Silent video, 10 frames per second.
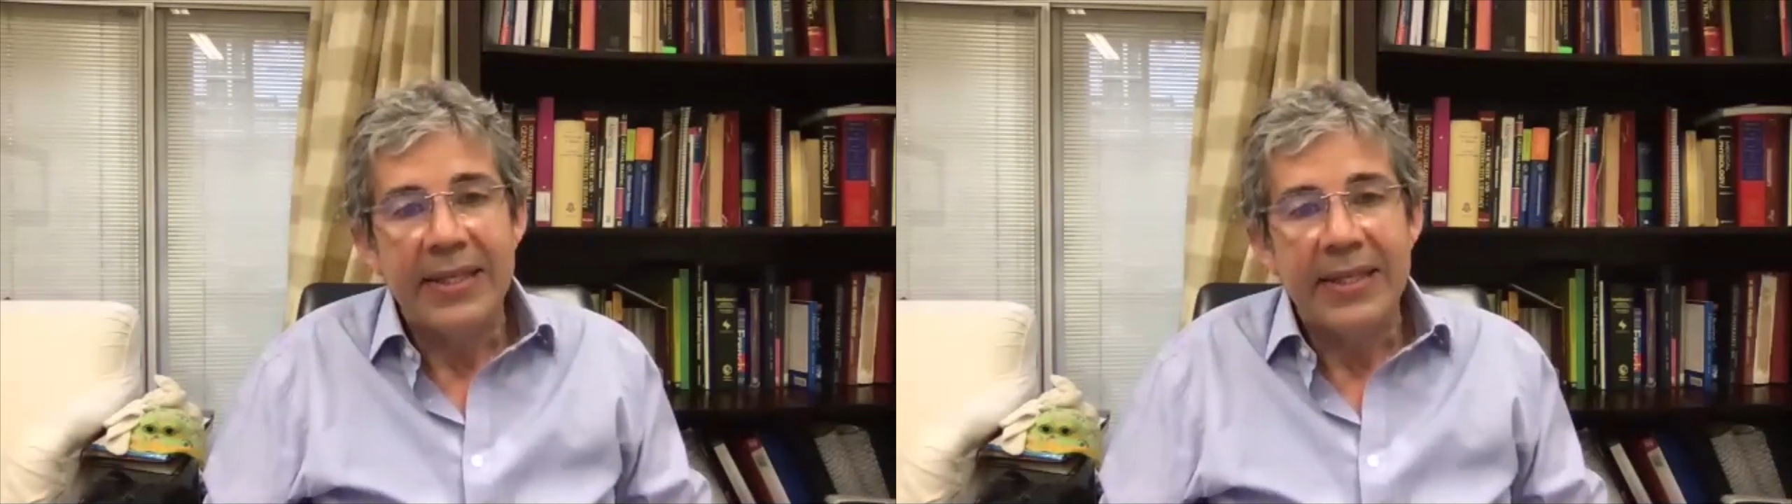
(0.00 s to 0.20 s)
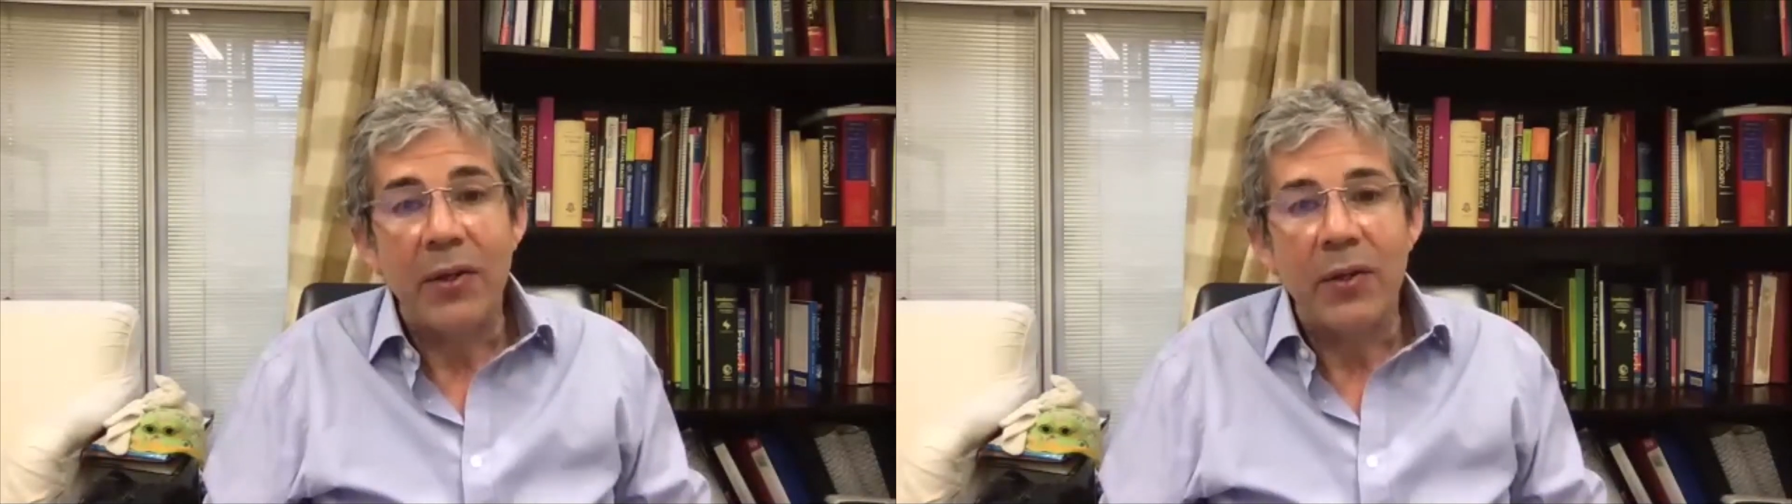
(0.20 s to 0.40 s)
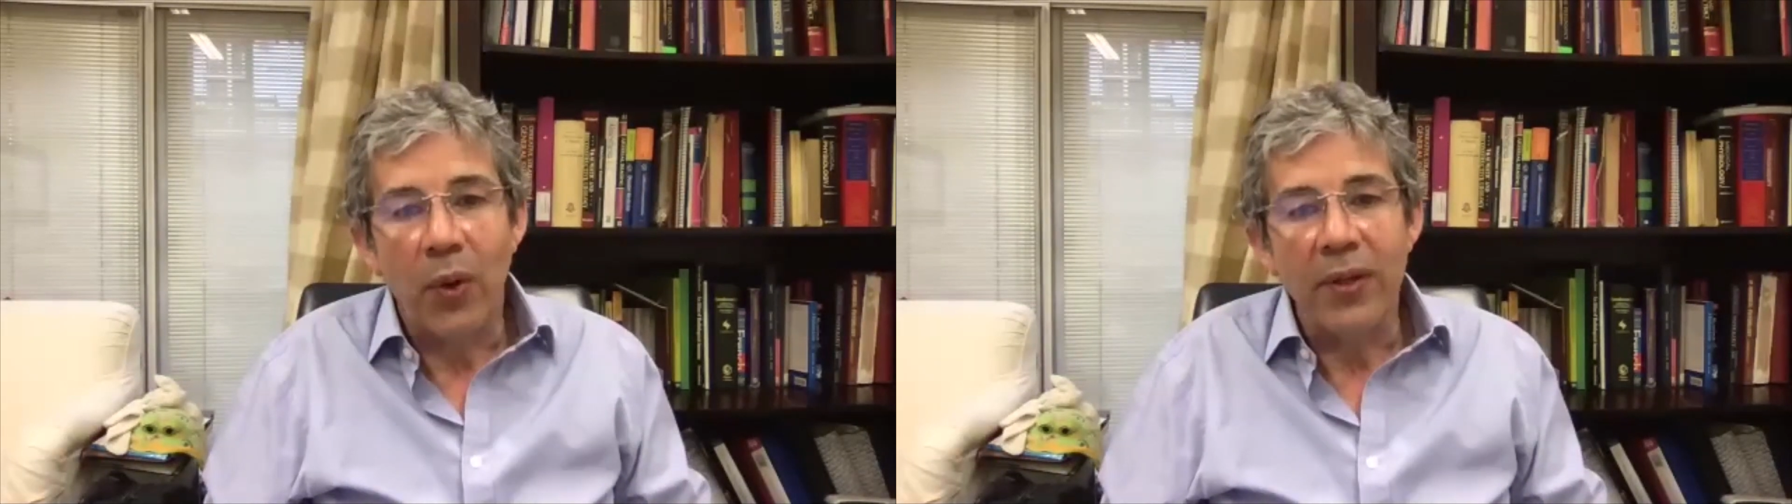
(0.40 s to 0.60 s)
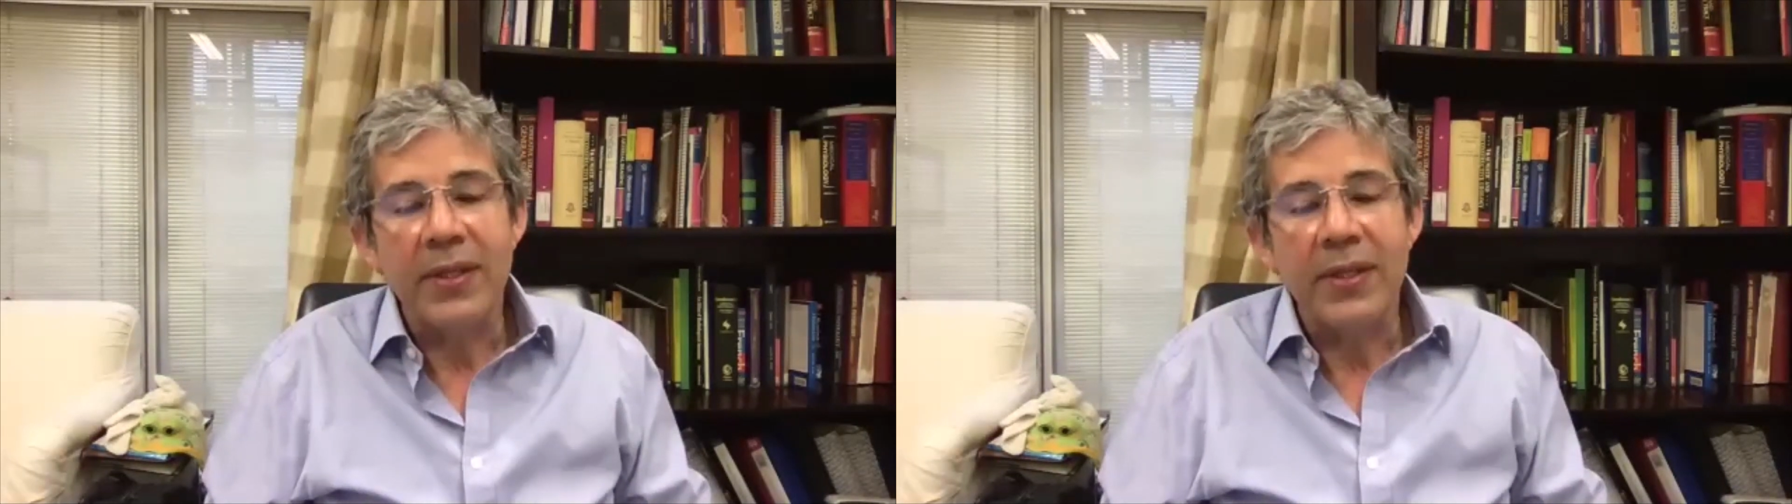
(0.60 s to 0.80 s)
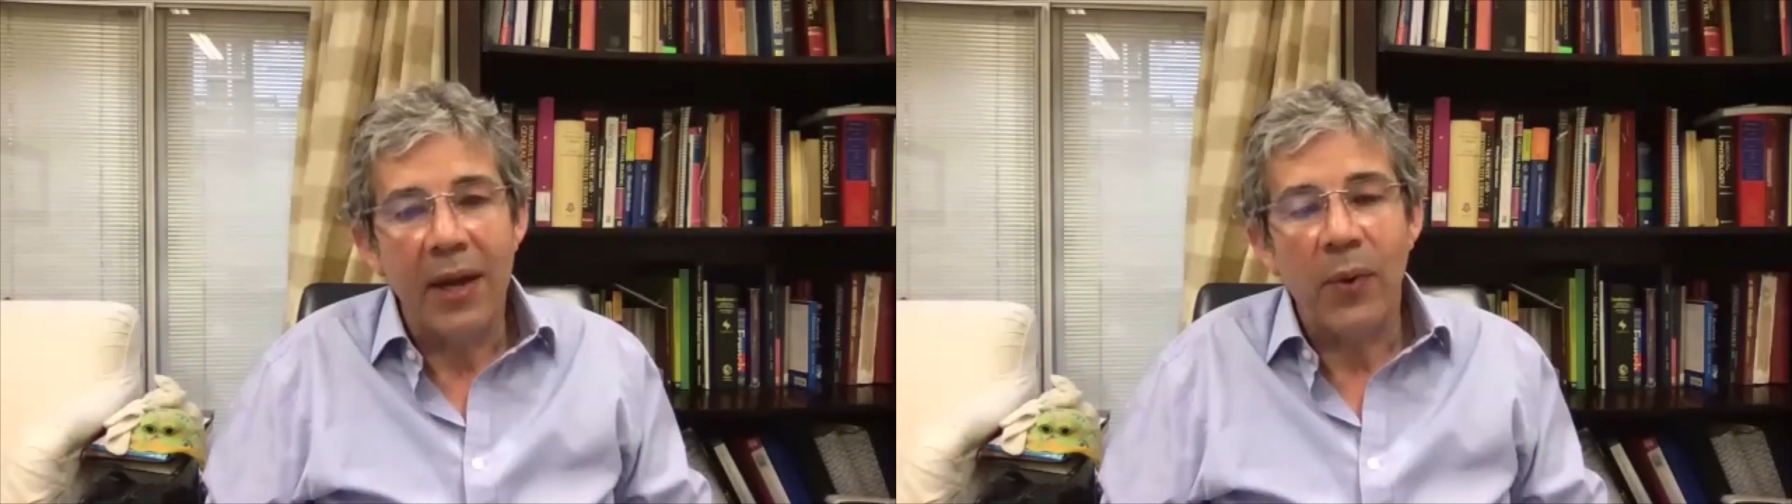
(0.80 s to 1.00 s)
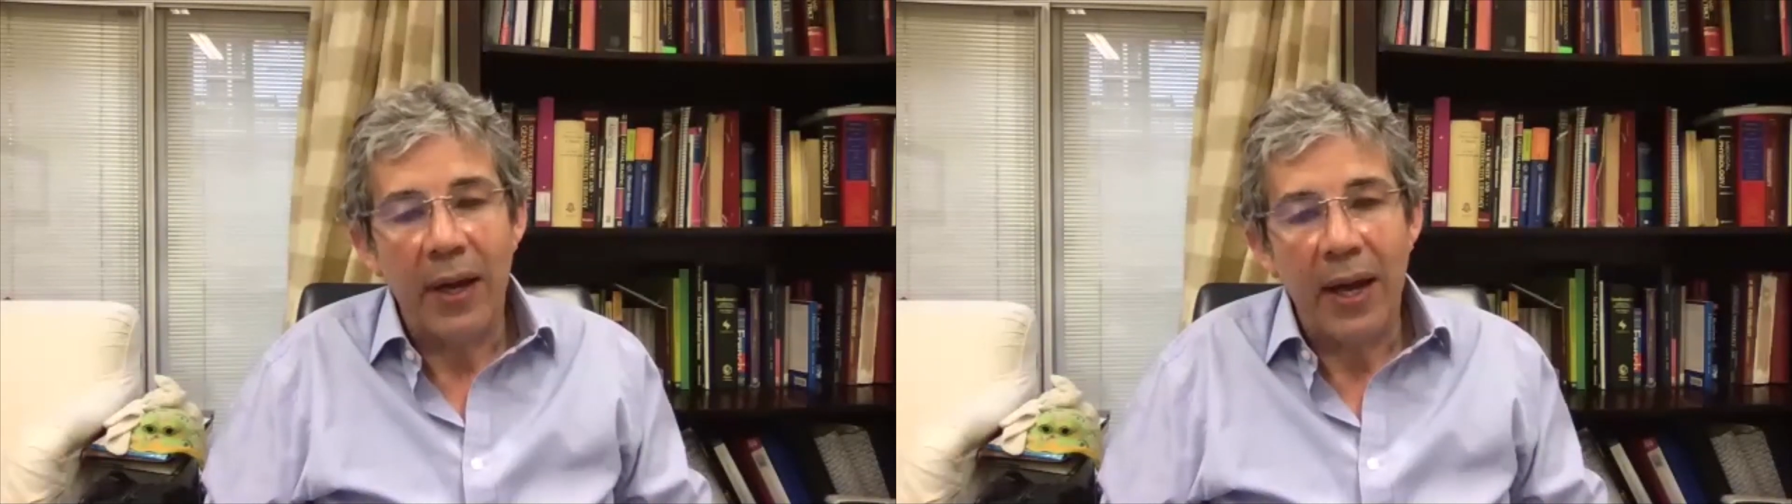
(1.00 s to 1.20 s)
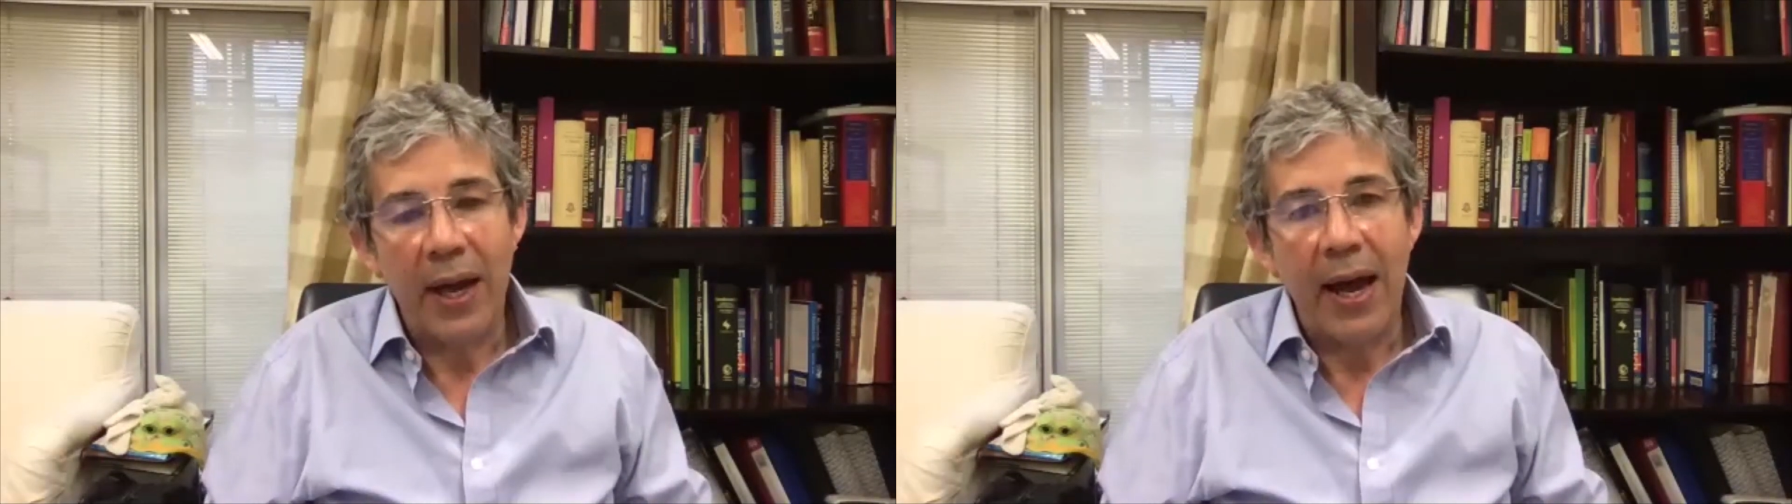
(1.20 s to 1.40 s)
So that was one time where